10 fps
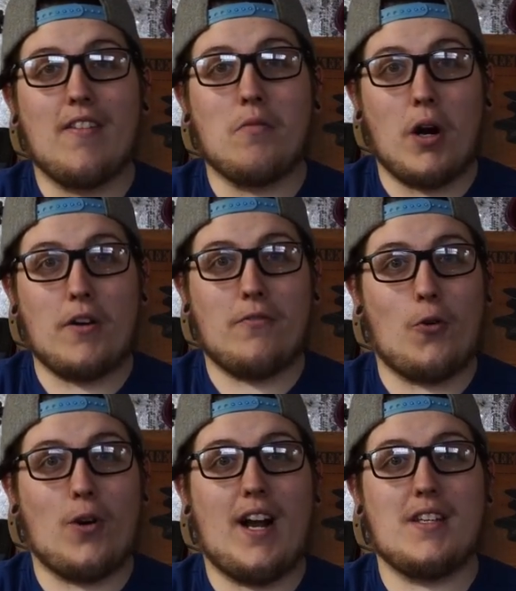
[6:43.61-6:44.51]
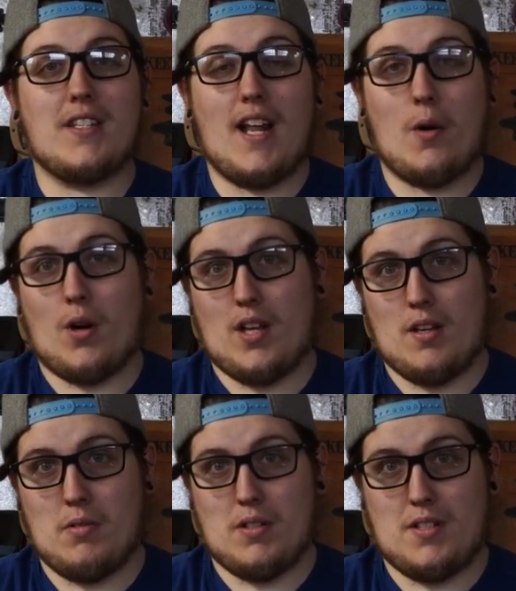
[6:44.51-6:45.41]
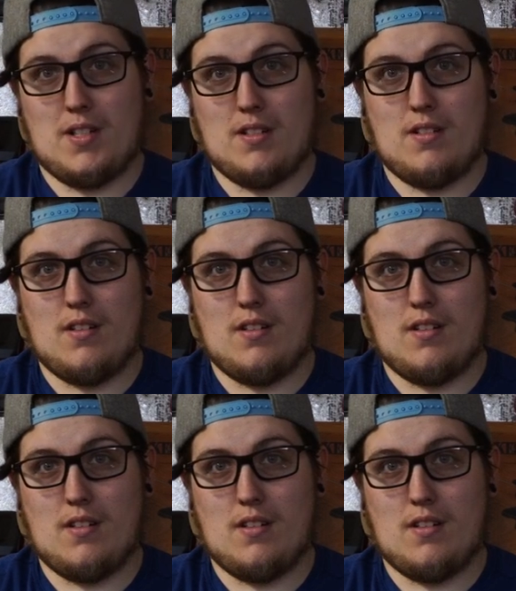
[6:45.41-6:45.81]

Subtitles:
The Mark IV has networking built in,